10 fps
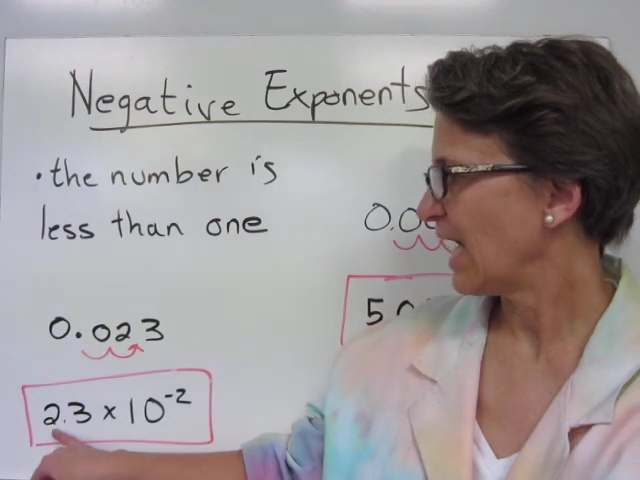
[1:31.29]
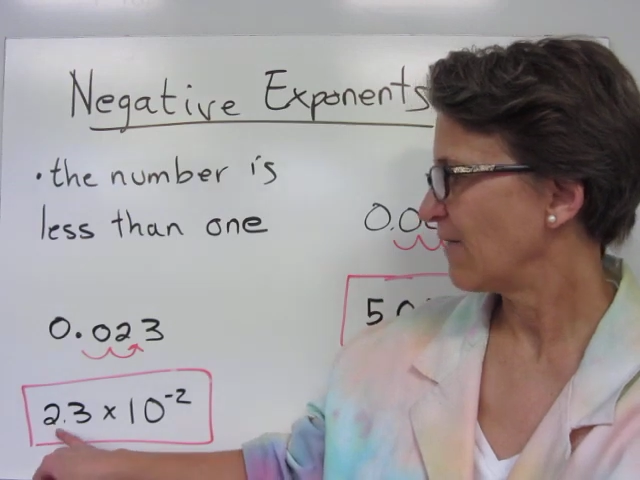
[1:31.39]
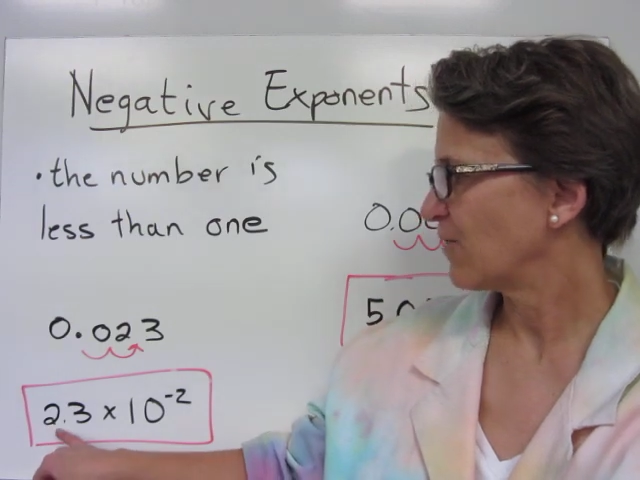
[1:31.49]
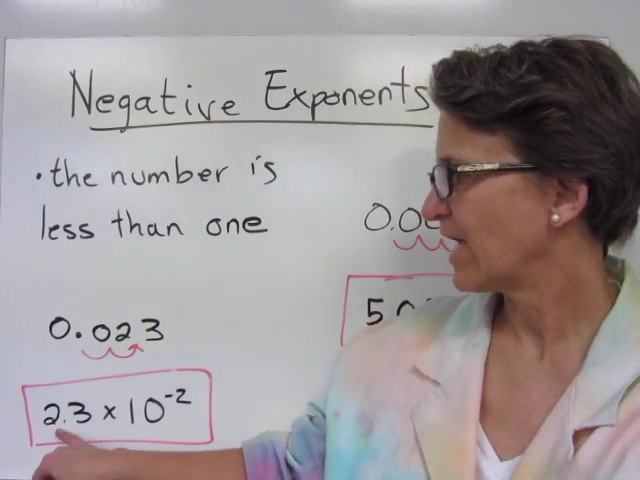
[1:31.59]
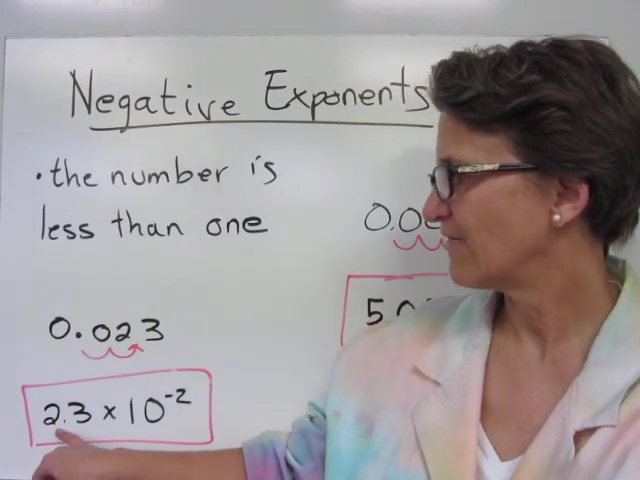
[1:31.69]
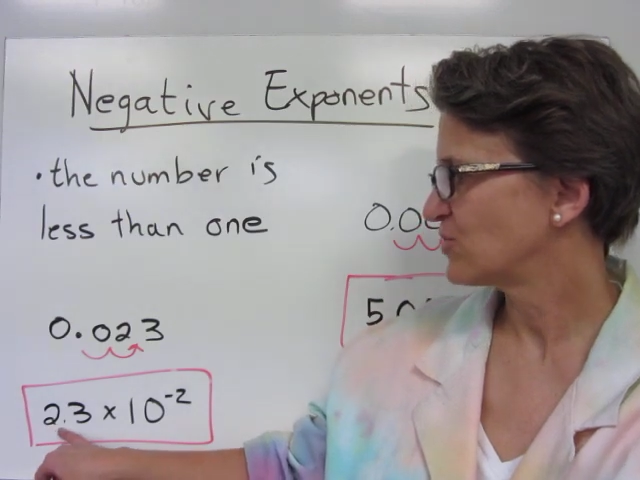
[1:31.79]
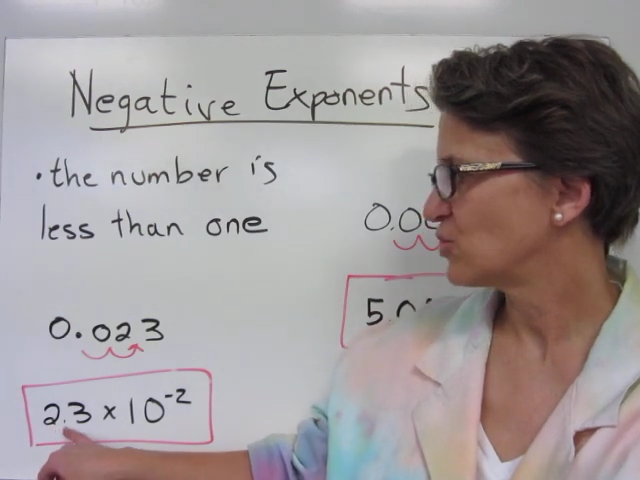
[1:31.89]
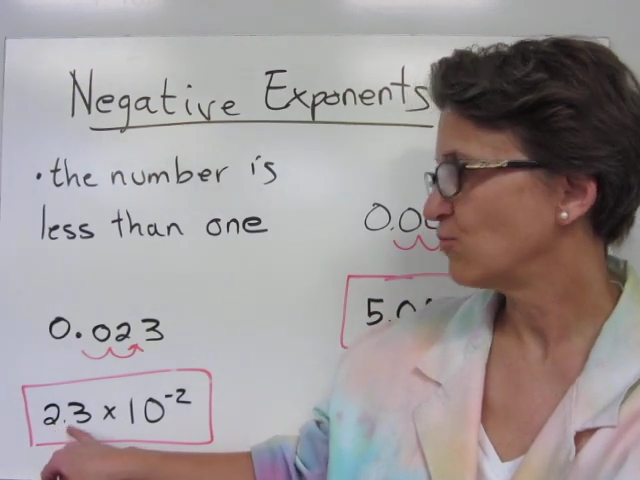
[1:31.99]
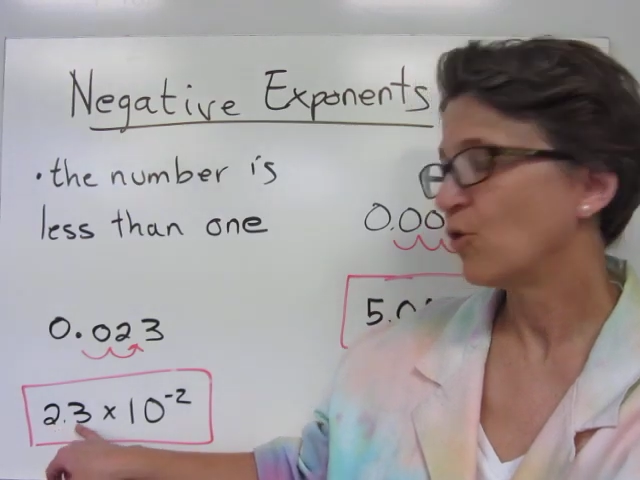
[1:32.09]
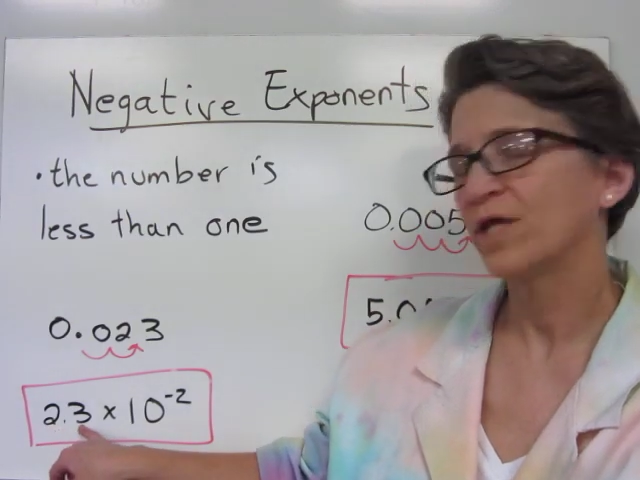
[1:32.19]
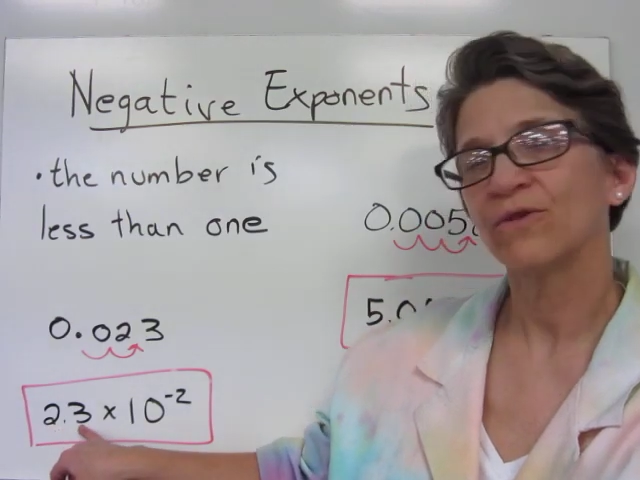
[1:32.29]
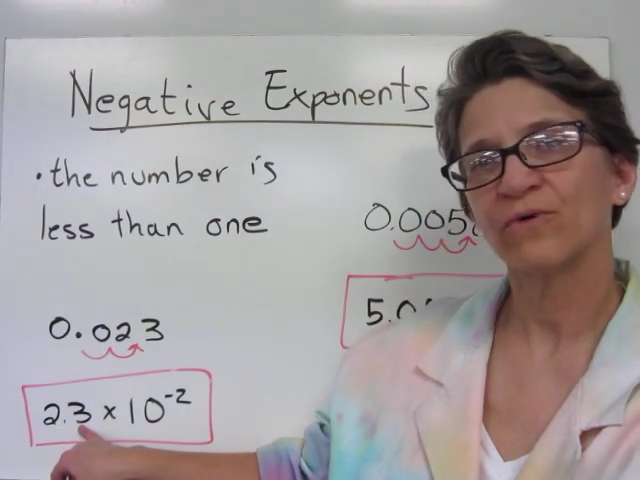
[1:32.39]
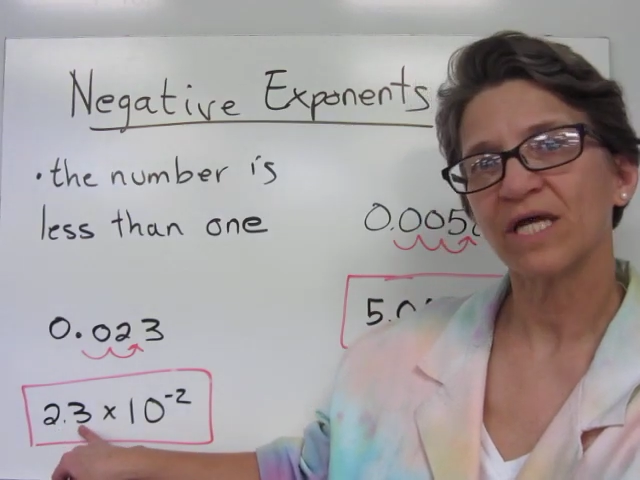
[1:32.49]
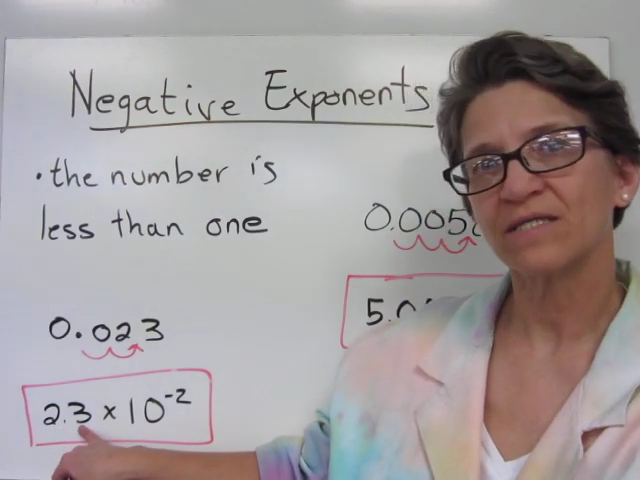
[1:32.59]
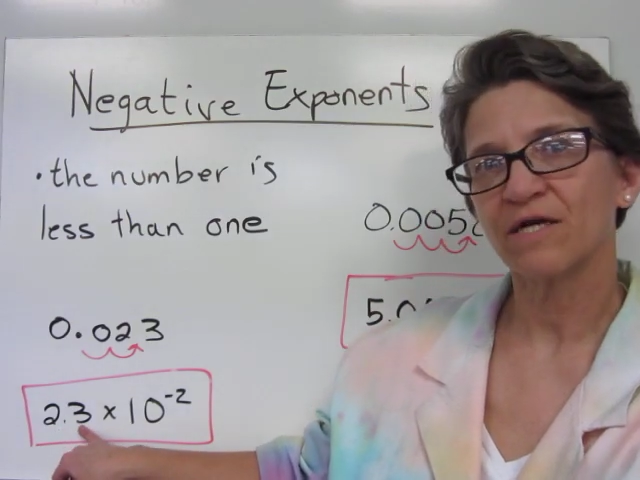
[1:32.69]
And we have
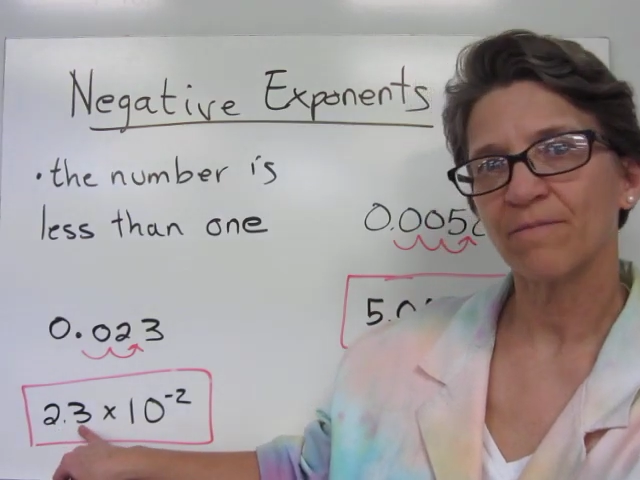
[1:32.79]
2.3 as our